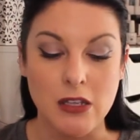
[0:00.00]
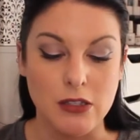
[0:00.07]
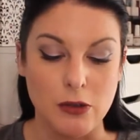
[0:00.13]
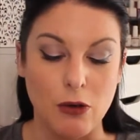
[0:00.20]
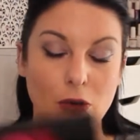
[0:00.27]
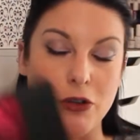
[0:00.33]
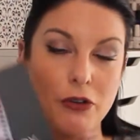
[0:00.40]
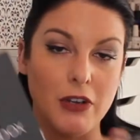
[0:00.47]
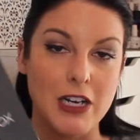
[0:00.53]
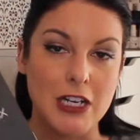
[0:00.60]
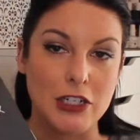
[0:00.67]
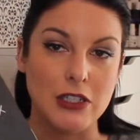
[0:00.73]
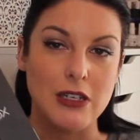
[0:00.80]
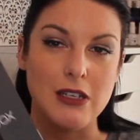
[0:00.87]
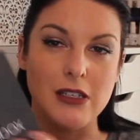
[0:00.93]
so you can
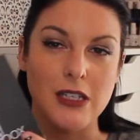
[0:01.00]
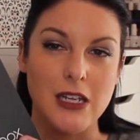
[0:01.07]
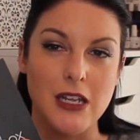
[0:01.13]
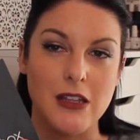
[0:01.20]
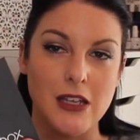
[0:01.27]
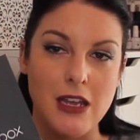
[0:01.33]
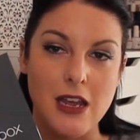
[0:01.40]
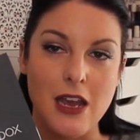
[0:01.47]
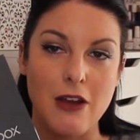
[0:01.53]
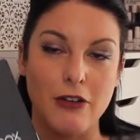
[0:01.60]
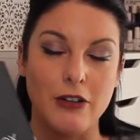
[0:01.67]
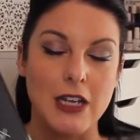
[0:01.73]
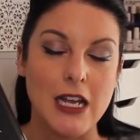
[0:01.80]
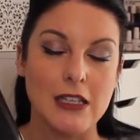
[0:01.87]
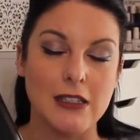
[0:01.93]
actually see the
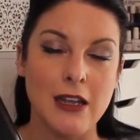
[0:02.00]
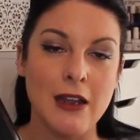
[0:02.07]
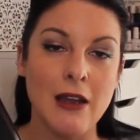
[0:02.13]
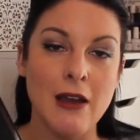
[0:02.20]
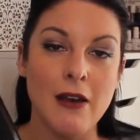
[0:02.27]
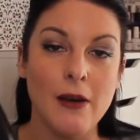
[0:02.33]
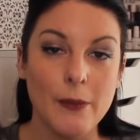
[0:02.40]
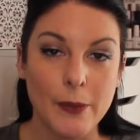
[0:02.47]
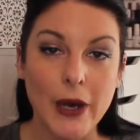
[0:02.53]
outer casing.